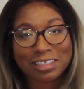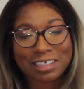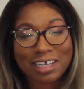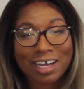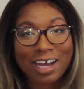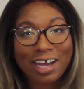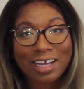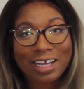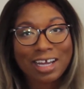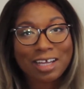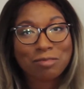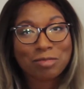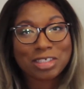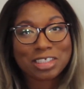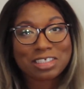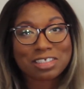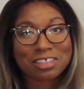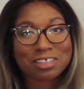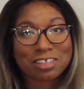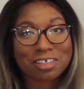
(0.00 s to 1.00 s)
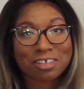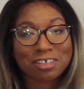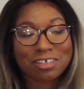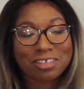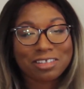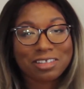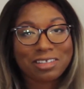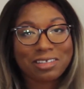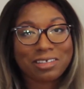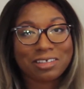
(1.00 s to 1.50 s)
the guy I mentioned
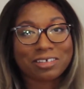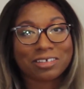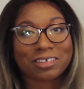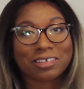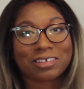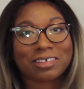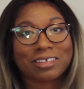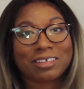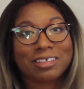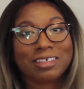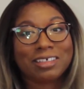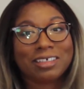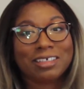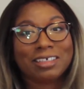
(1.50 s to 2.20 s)
earlier,